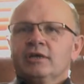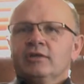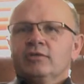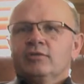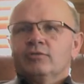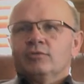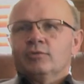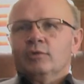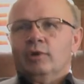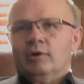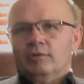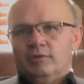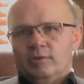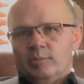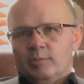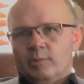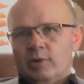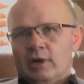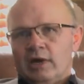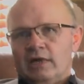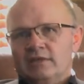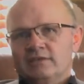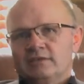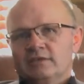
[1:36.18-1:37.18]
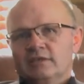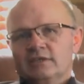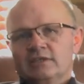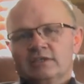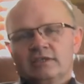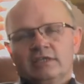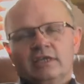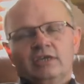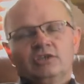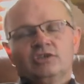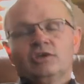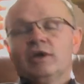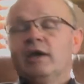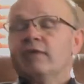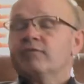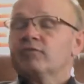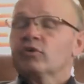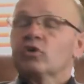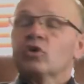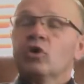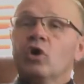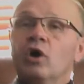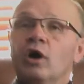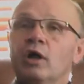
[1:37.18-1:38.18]
throughout the process that you have
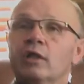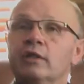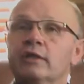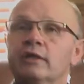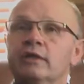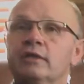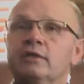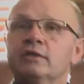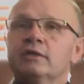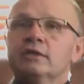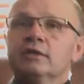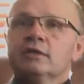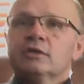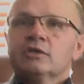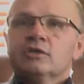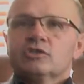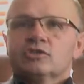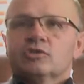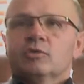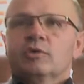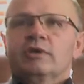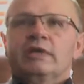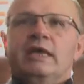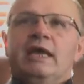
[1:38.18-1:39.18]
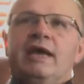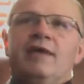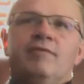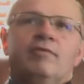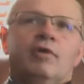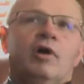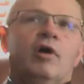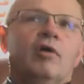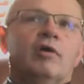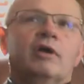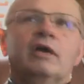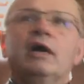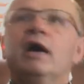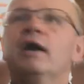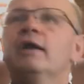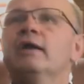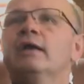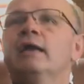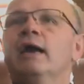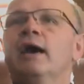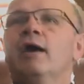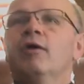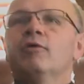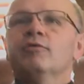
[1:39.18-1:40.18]
to call in. So when you have it all
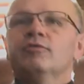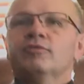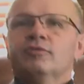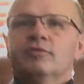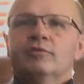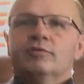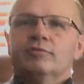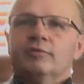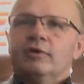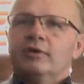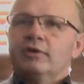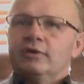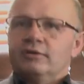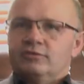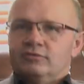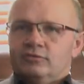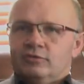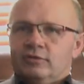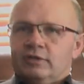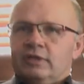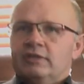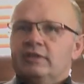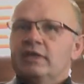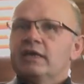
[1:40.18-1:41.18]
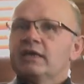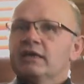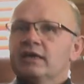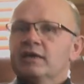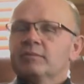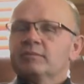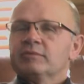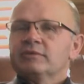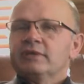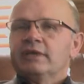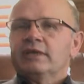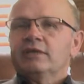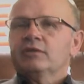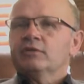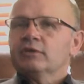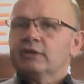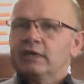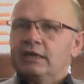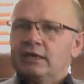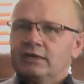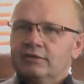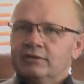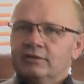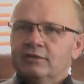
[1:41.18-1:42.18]
gutted out, or so that they can come and take a
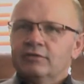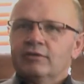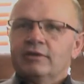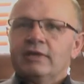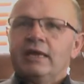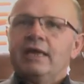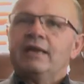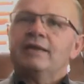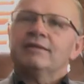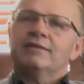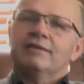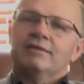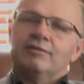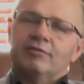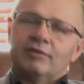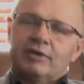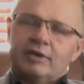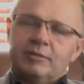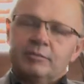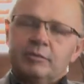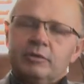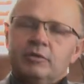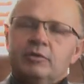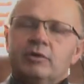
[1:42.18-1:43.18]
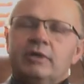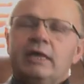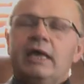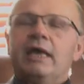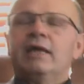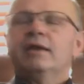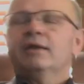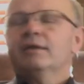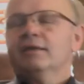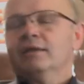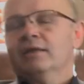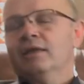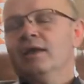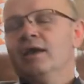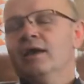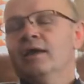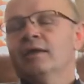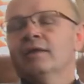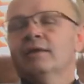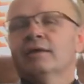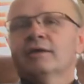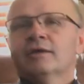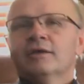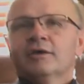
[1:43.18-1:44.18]
look at it, then they'll come and look at it
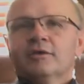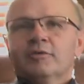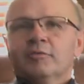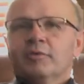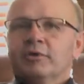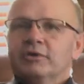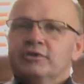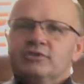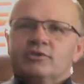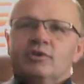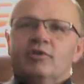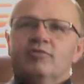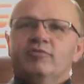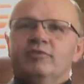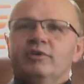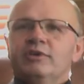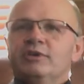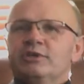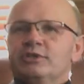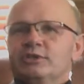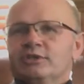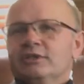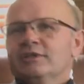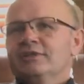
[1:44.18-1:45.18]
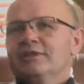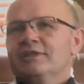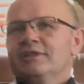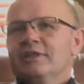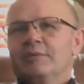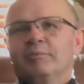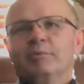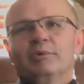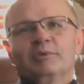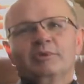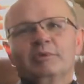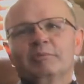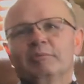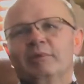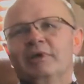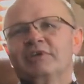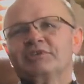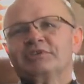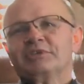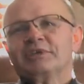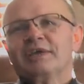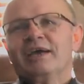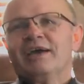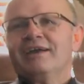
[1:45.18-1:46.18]
again when it's all finished. And then they put their
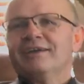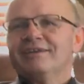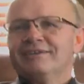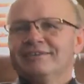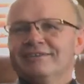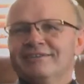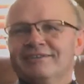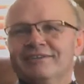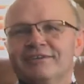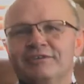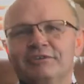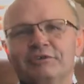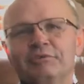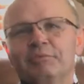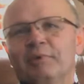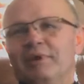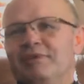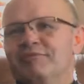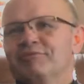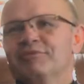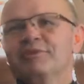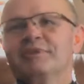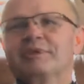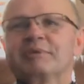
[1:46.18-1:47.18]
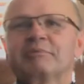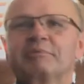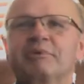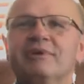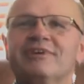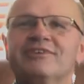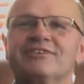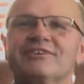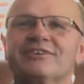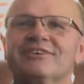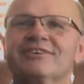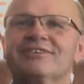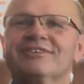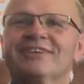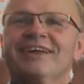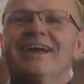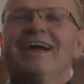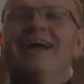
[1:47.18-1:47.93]
blessing on it, and then you wait for the appraiser.